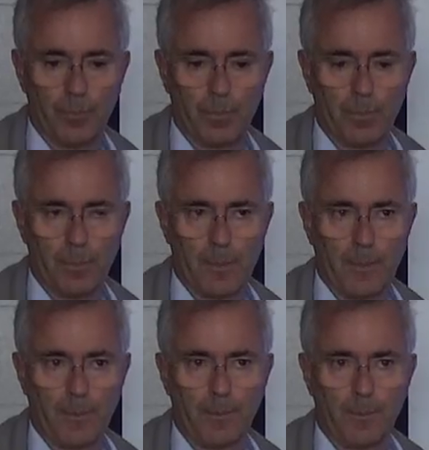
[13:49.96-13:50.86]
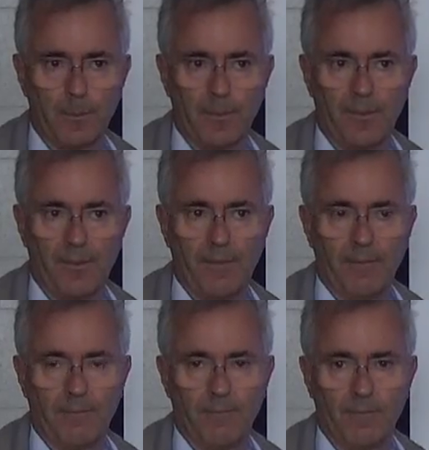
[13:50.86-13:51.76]

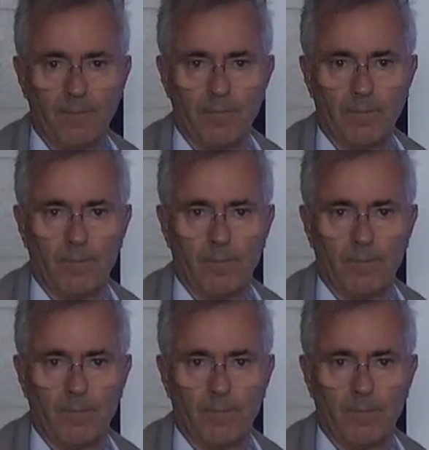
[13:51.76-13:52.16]
(no one is talking)